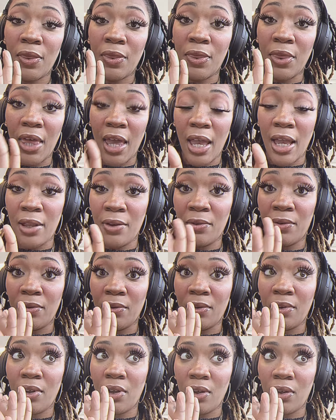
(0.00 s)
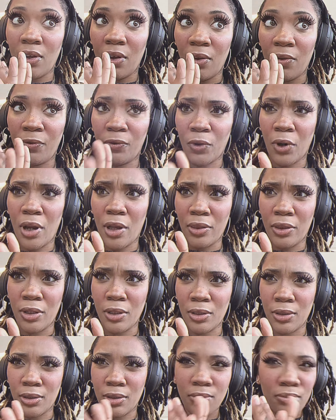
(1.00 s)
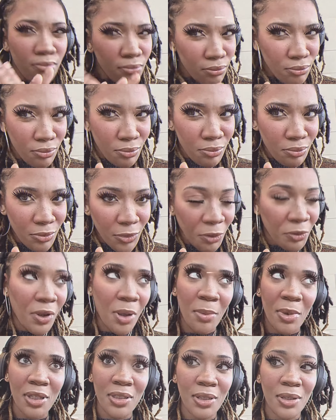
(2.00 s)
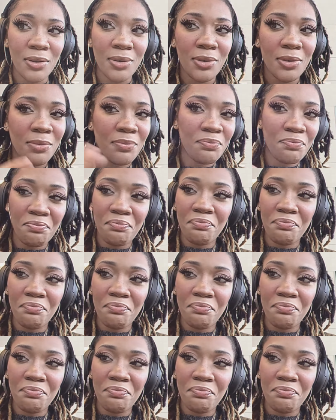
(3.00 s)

than for others, if that makes sense.